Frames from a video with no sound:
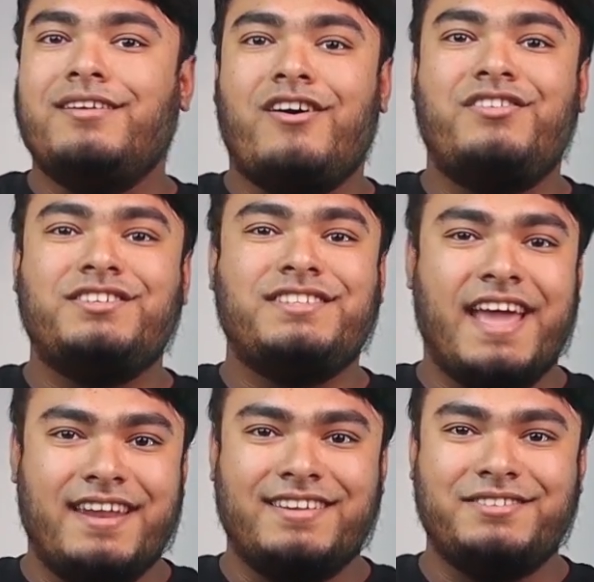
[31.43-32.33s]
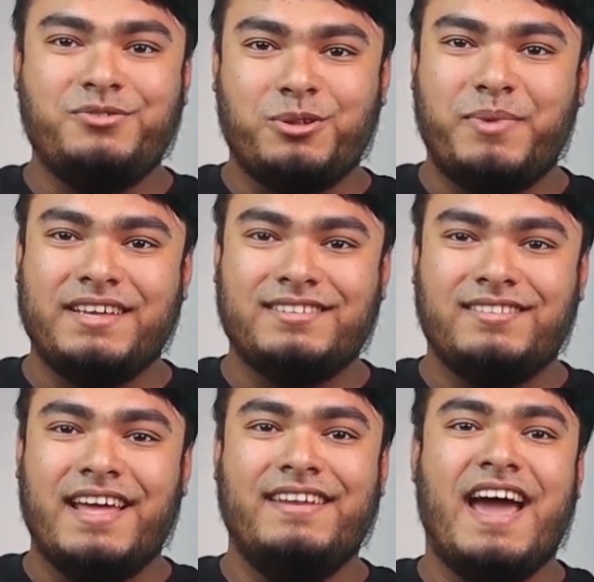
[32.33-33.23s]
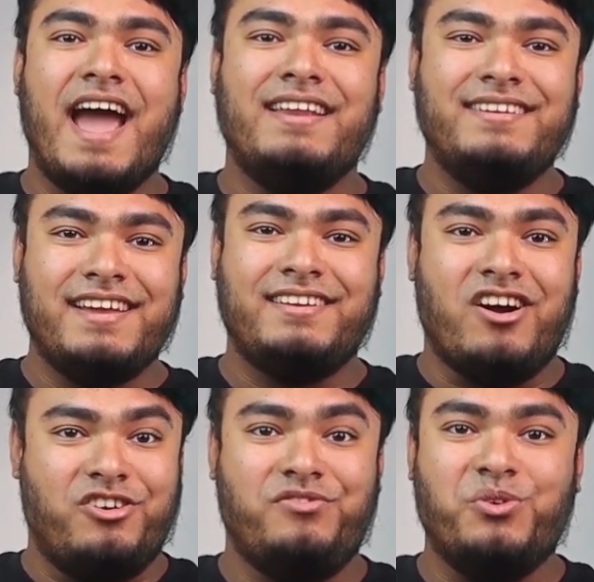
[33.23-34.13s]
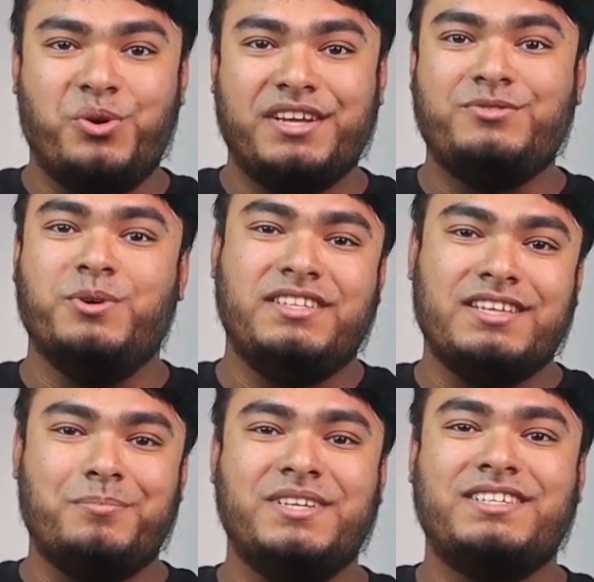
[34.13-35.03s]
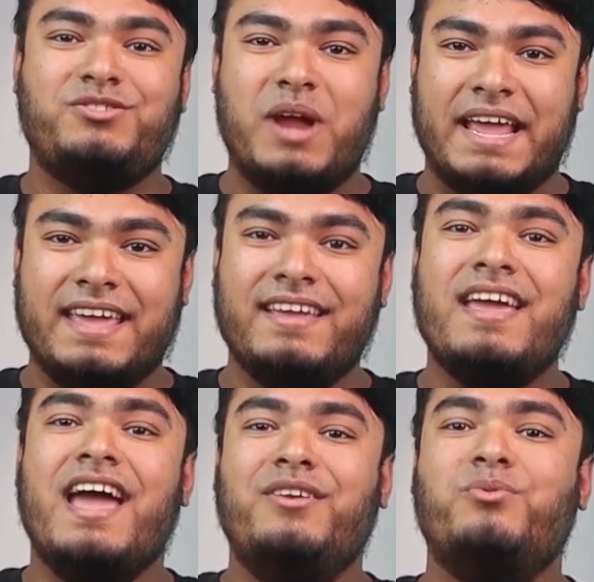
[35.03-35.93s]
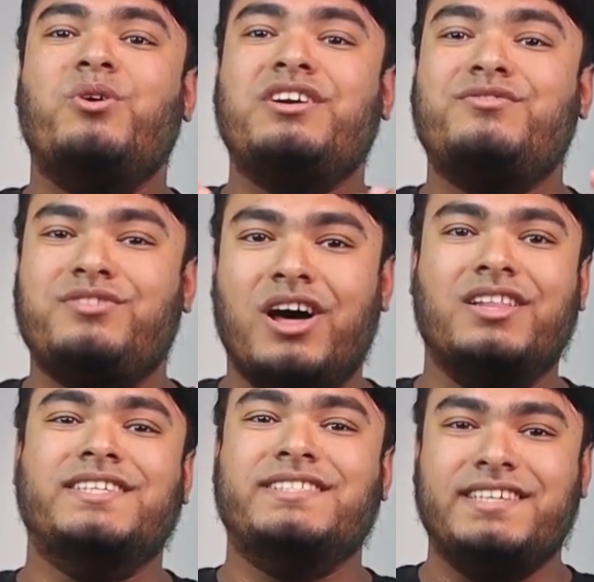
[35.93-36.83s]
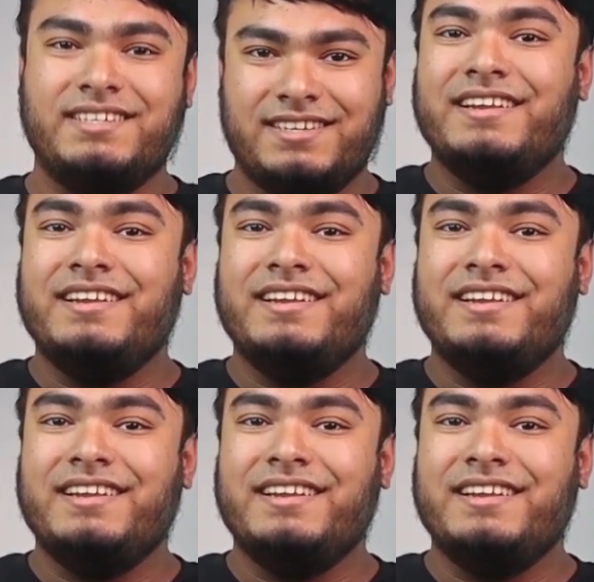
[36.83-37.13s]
It offers Canon's dual pixel and eye detect autofocus with subject tracking and worked flawlessly.